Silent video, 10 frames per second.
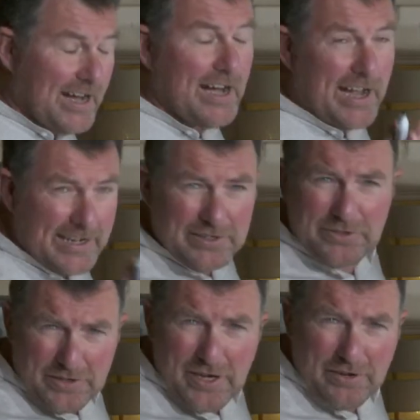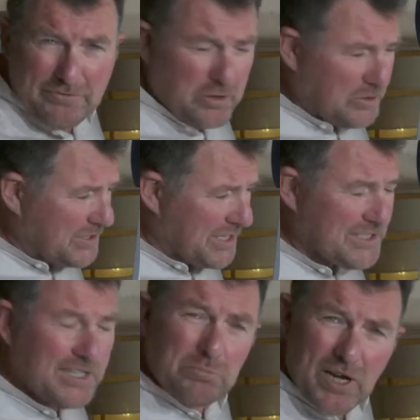I have used
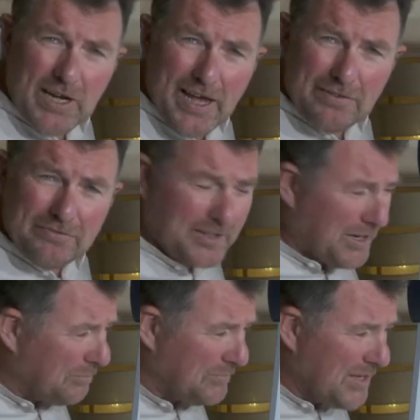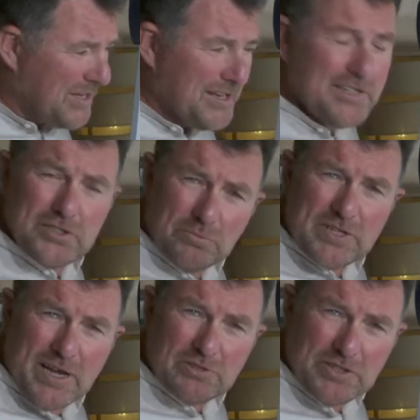this in my life, and I'm
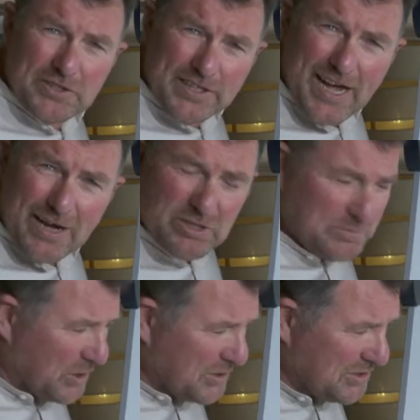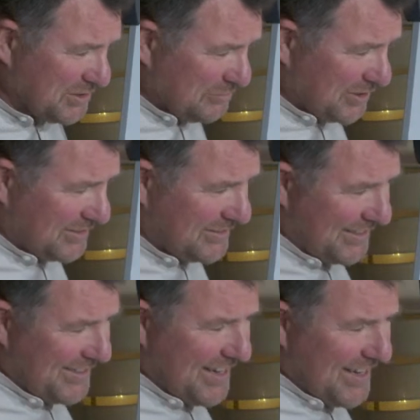sometimes not the calmest person in the world,
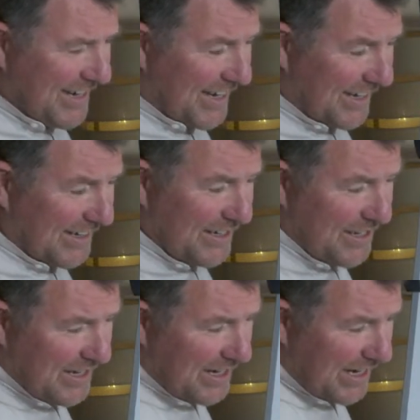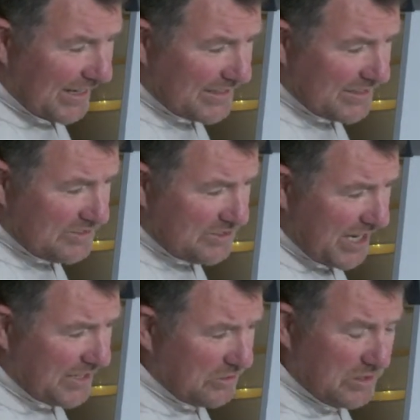and I
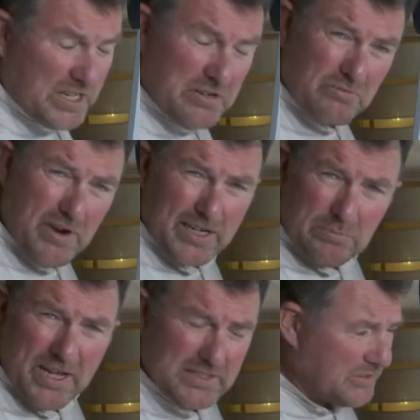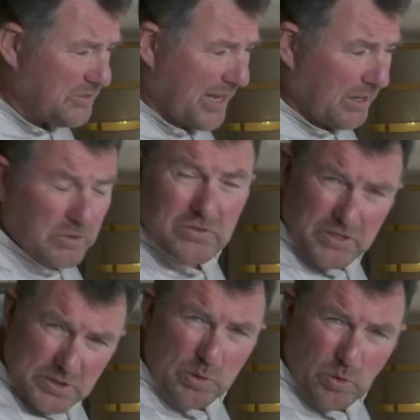genuinely recommend it to anyone to
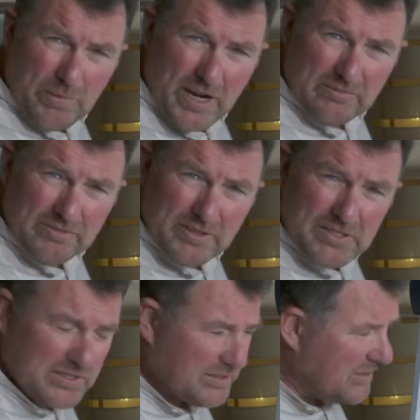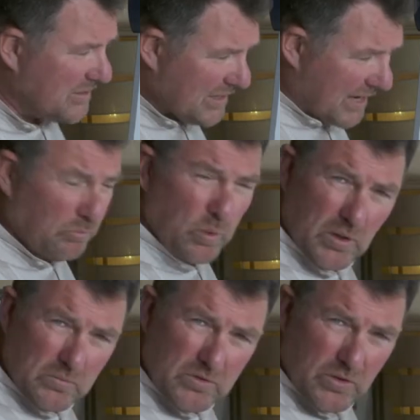explore mindfulness. And
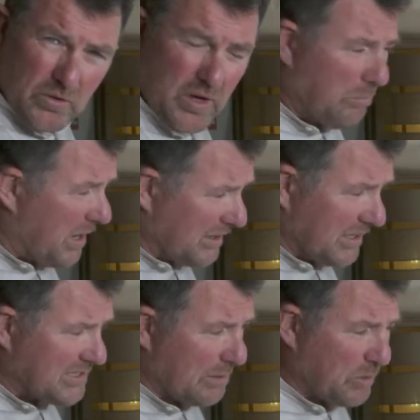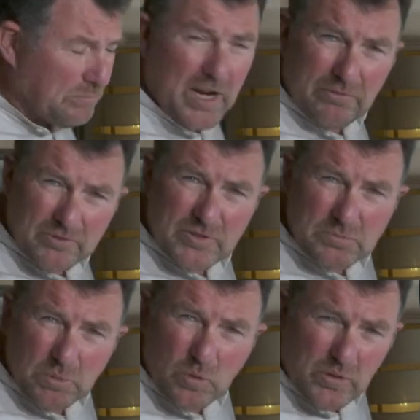we'll do a separate
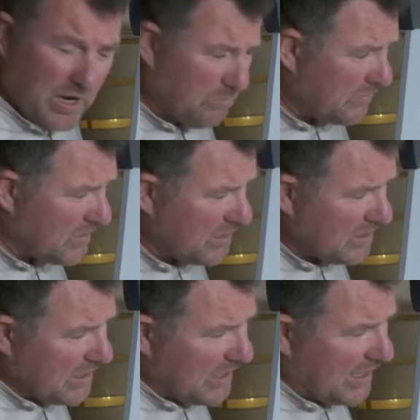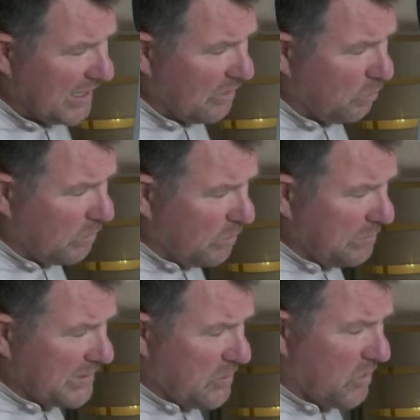mindfulness program where we'll
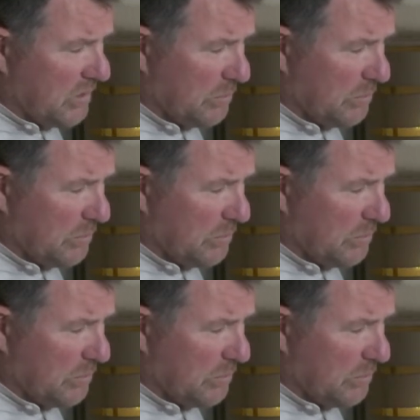be talking